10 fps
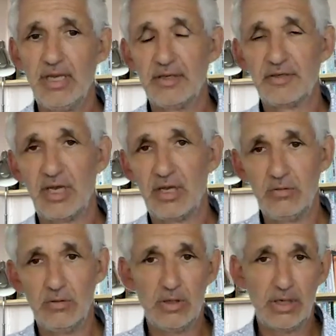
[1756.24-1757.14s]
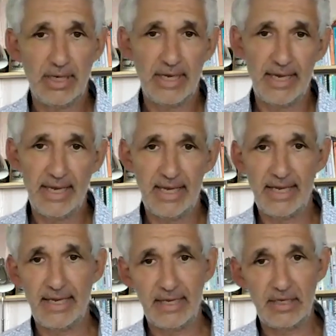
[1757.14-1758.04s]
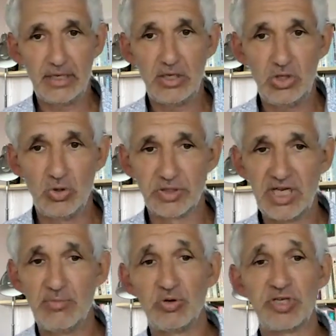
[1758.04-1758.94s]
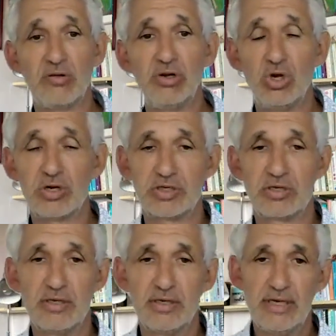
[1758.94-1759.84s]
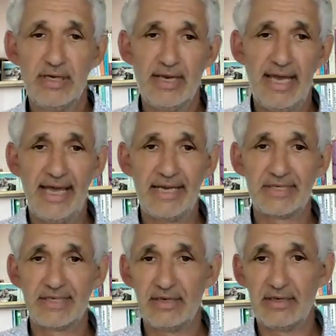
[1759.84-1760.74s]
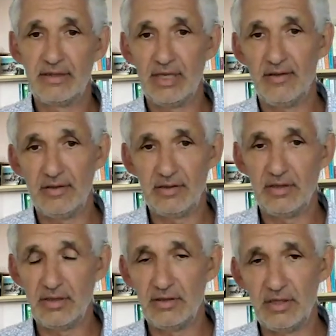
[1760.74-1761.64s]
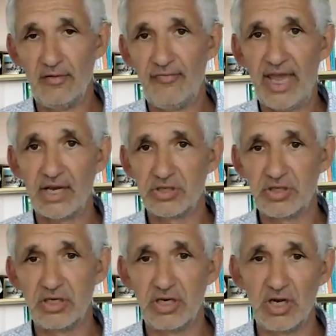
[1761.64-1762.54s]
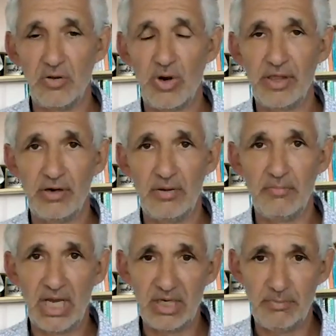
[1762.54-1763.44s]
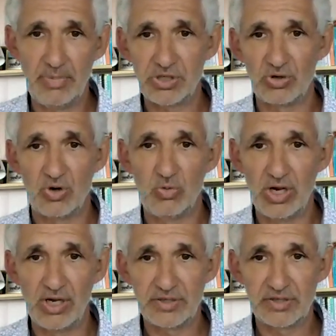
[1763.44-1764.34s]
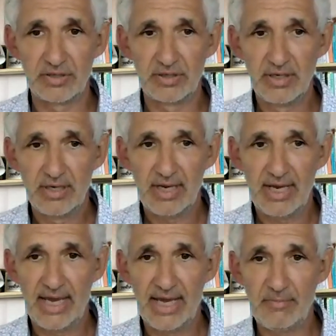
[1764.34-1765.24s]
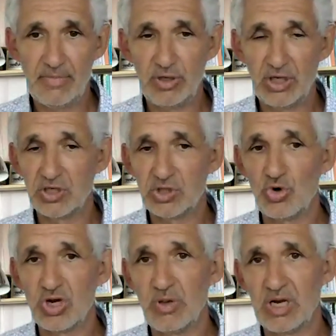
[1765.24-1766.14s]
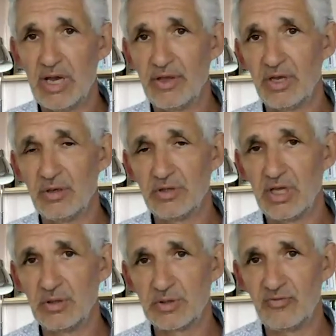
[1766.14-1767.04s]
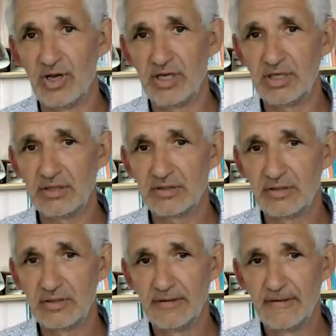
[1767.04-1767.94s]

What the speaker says: So your team also looked at the effect, didn't it, or whether it made it better or worse. Maybe you could just talk a bit about those findings.